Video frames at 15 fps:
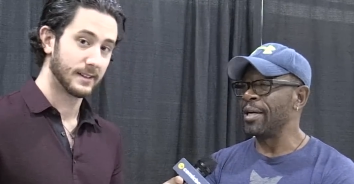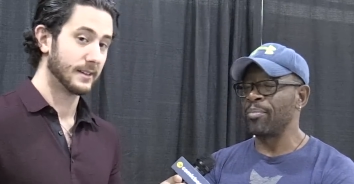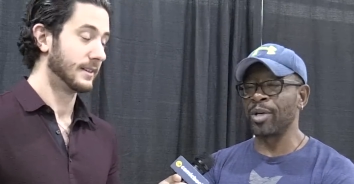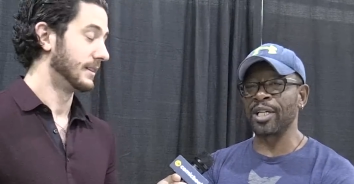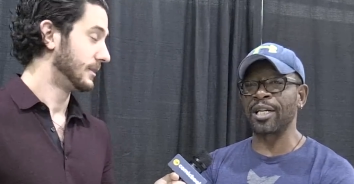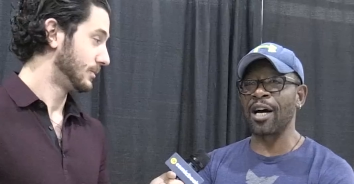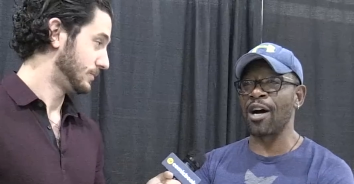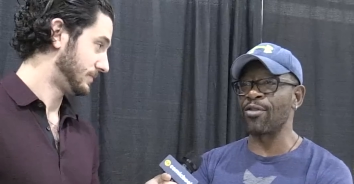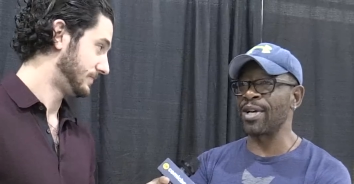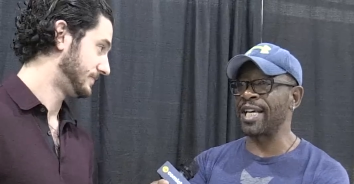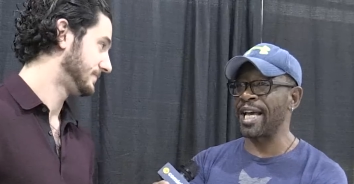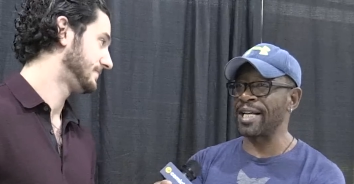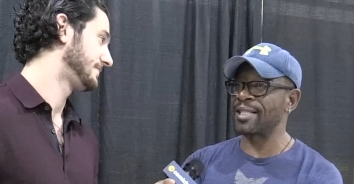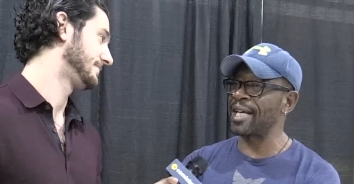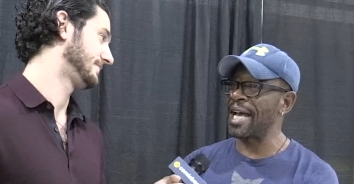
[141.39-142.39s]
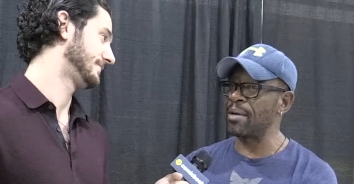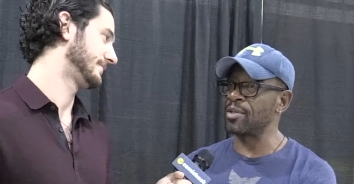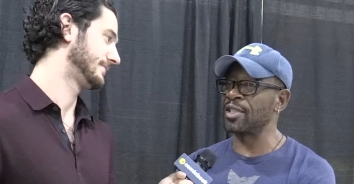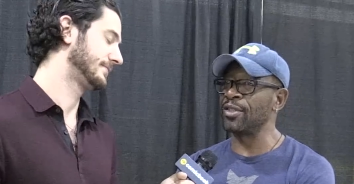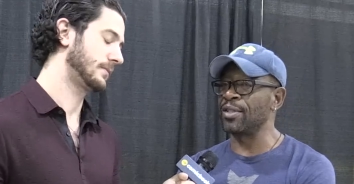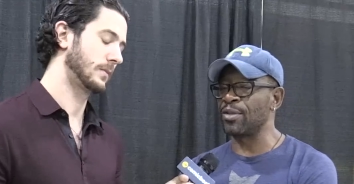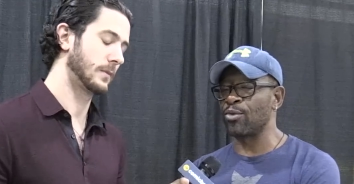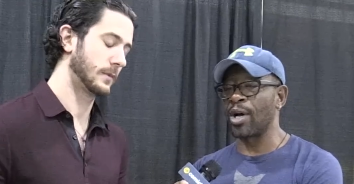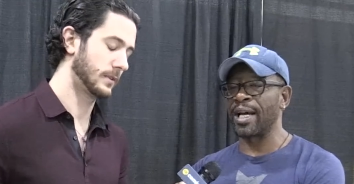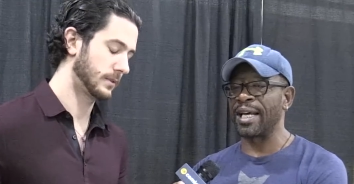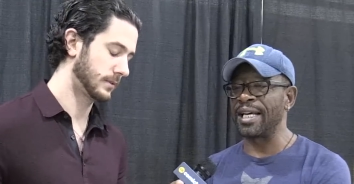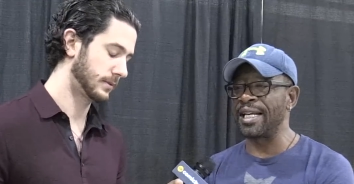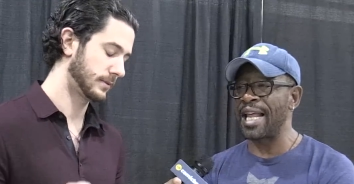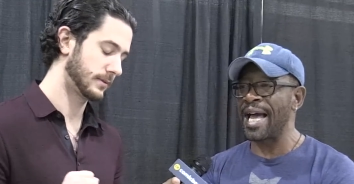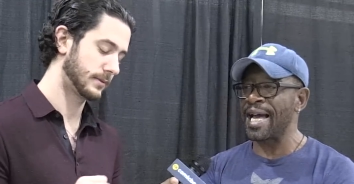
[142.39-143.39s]
Speaker 1: But Khary gets it absolutely right.
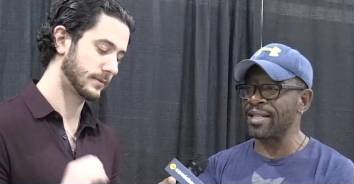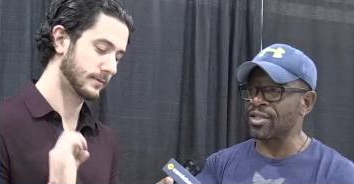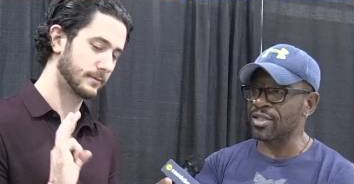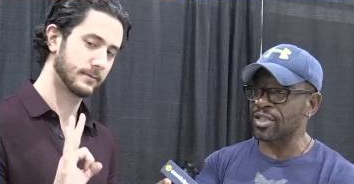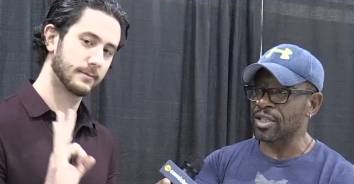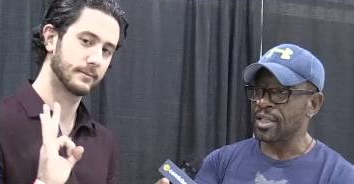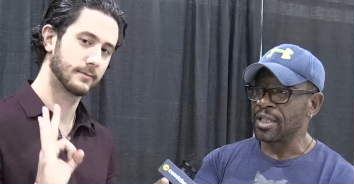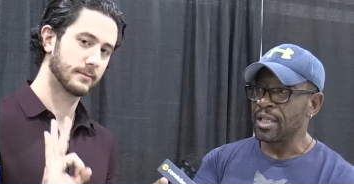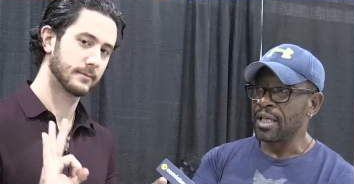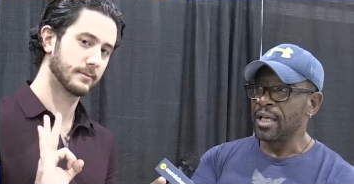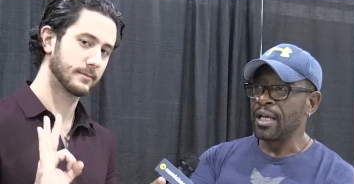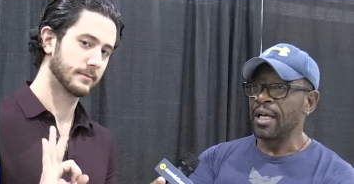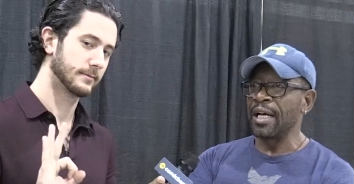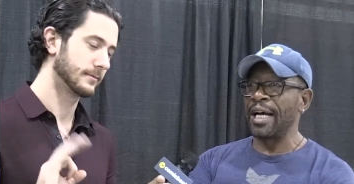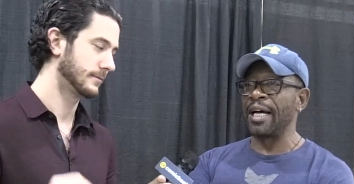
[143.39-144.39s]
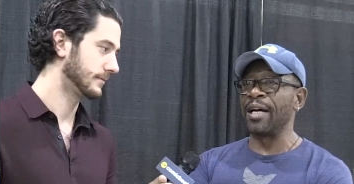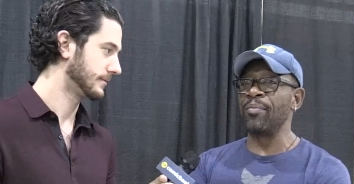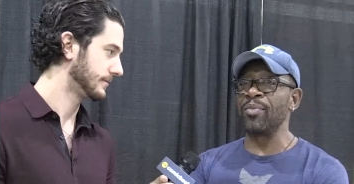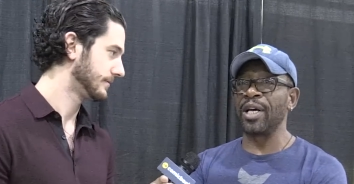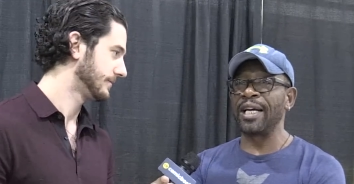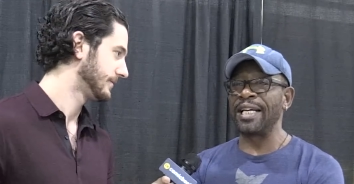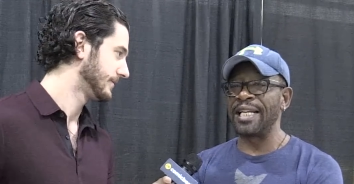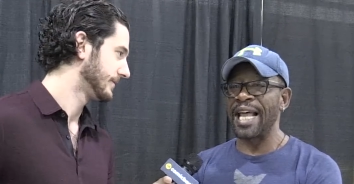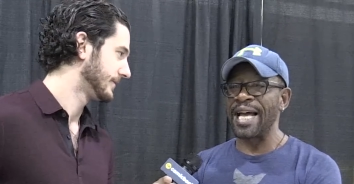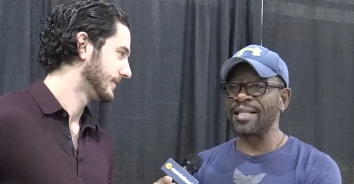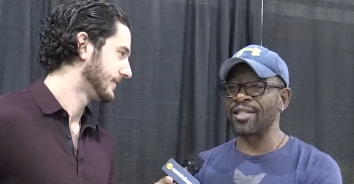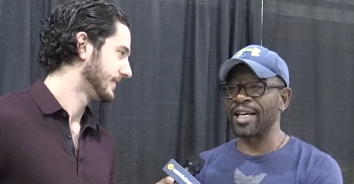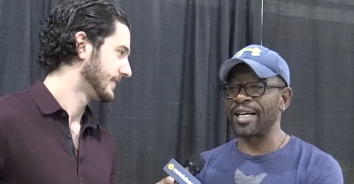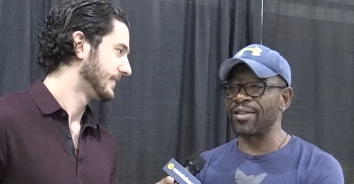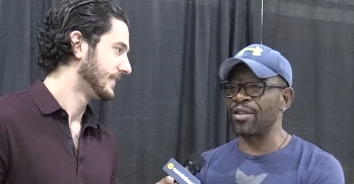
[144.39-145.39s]
He lands
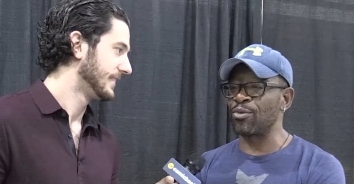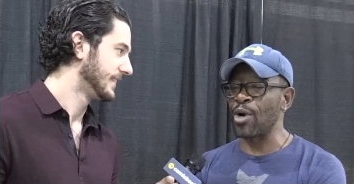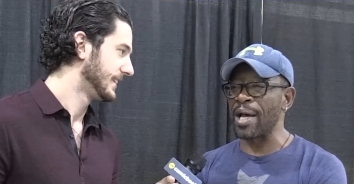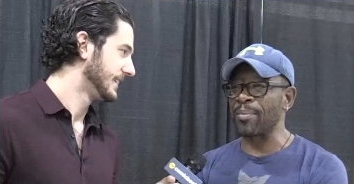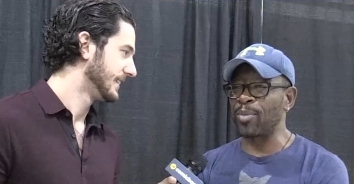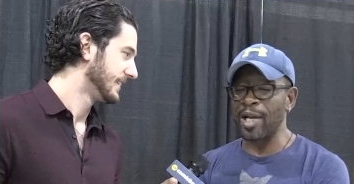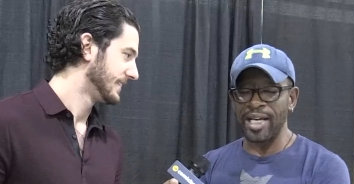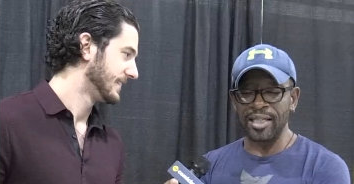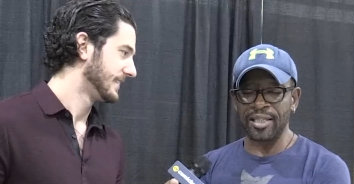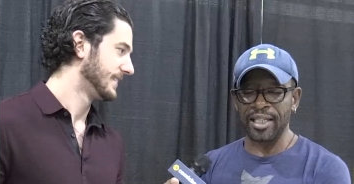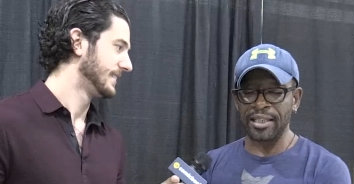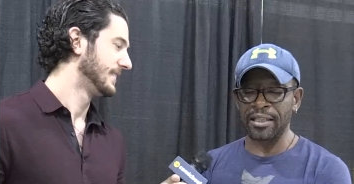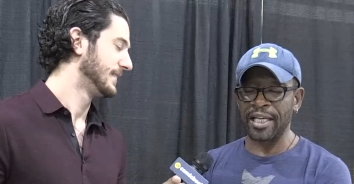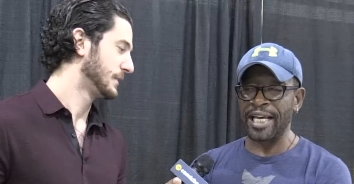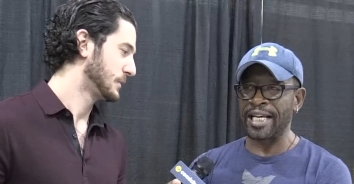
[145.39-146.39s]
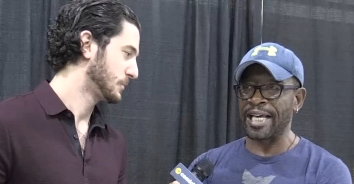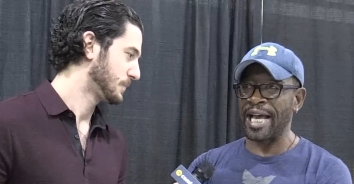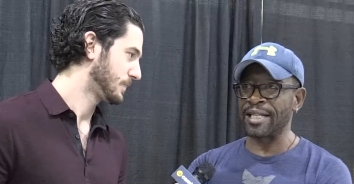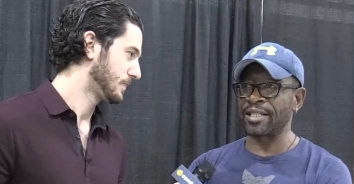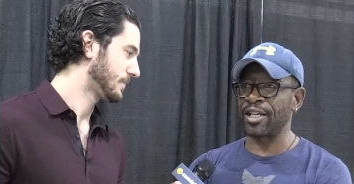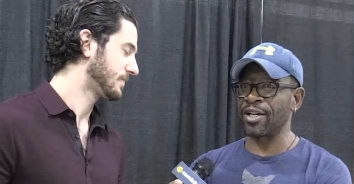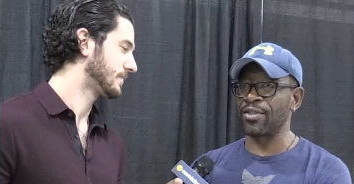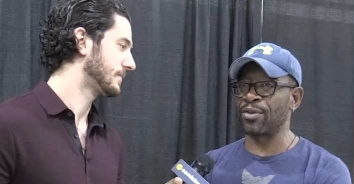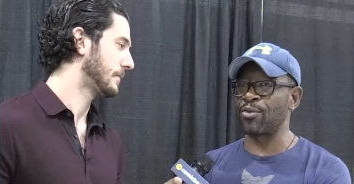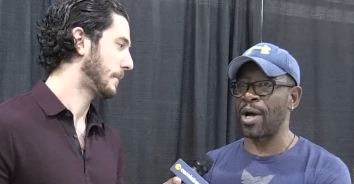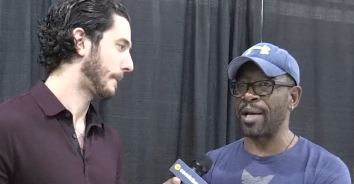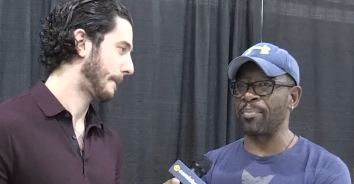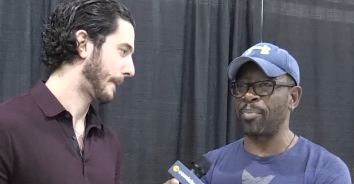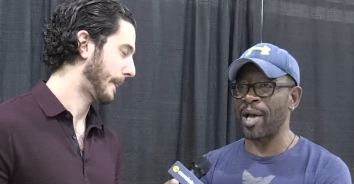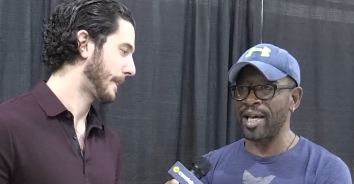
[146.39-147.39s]
it at the right place, he gets it at the
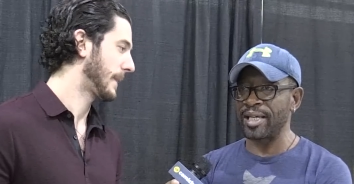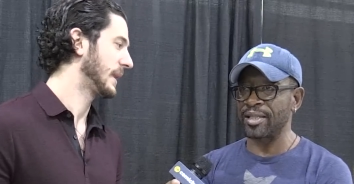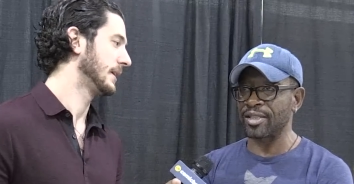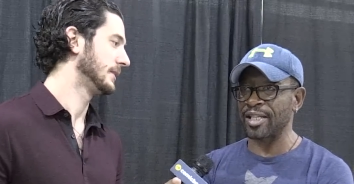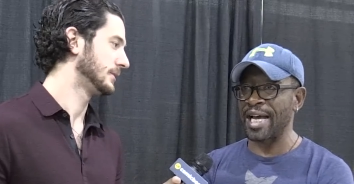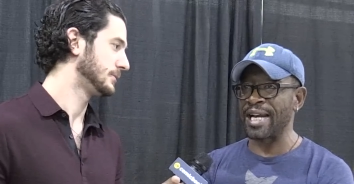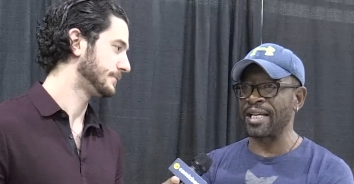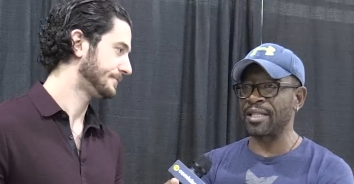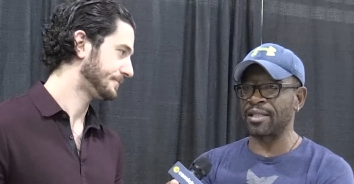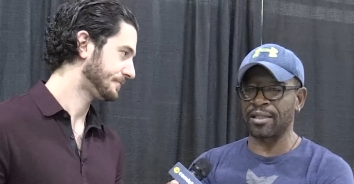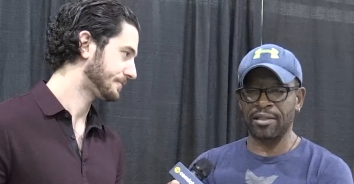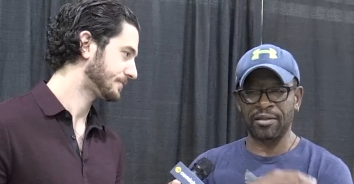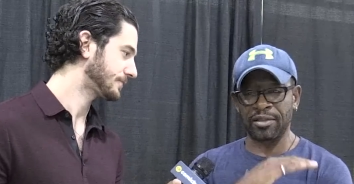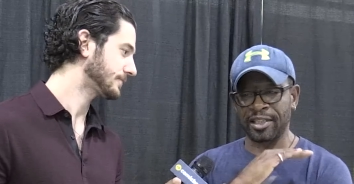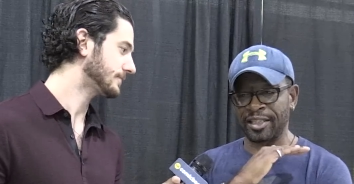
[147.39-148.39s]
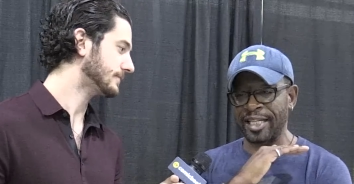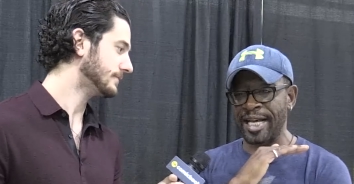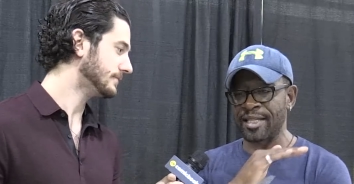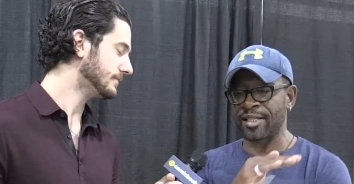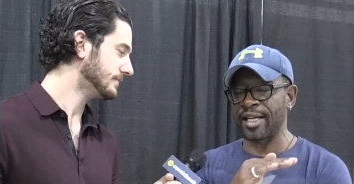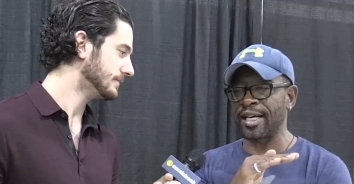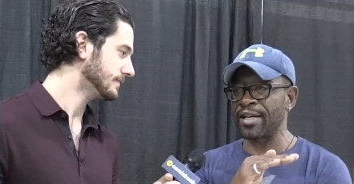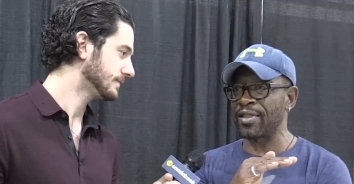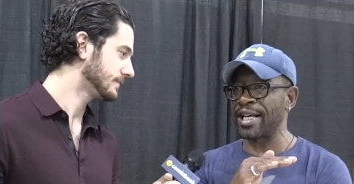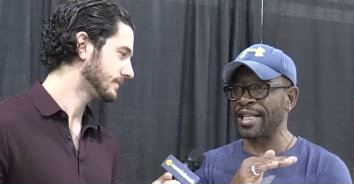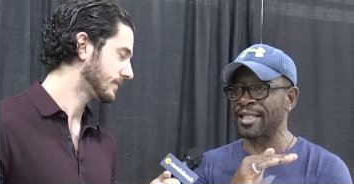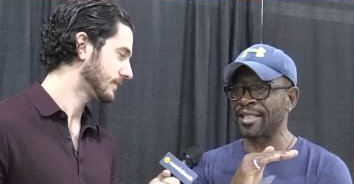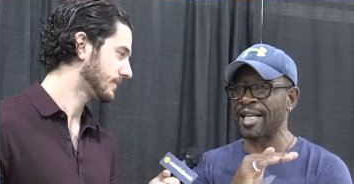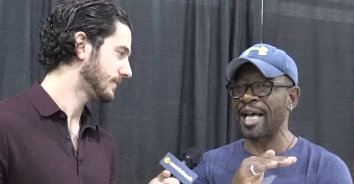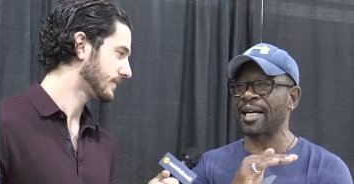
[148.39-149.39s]
right pace, and he sets it at
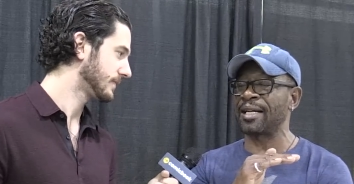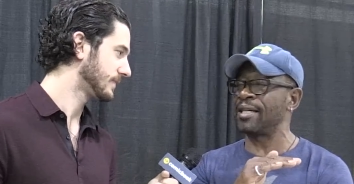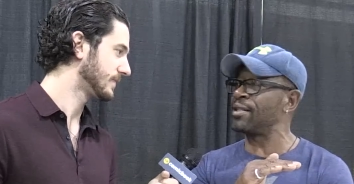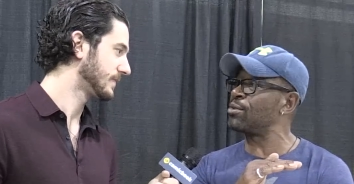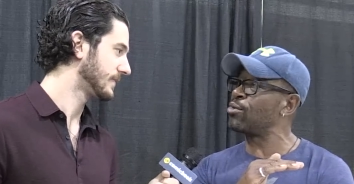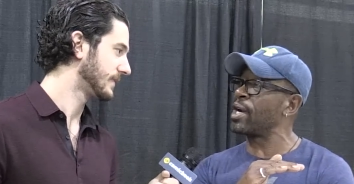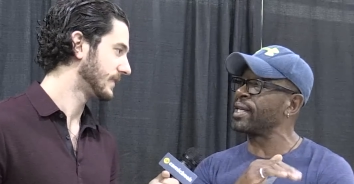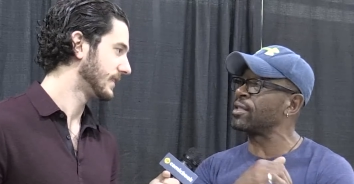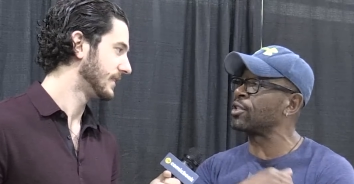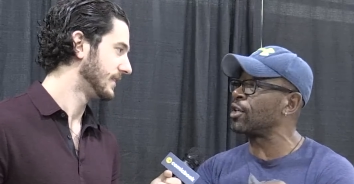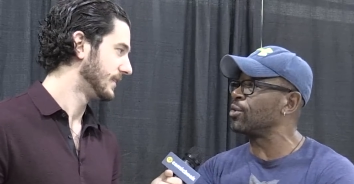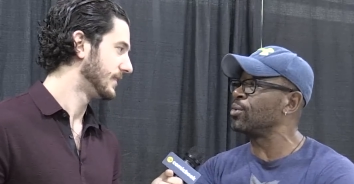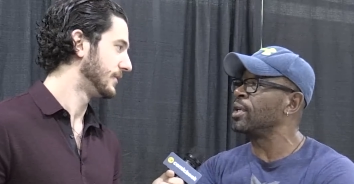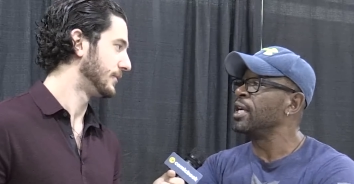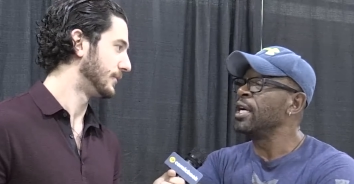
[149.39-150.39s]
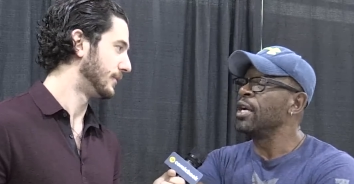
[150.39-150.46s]
exactly the right tone.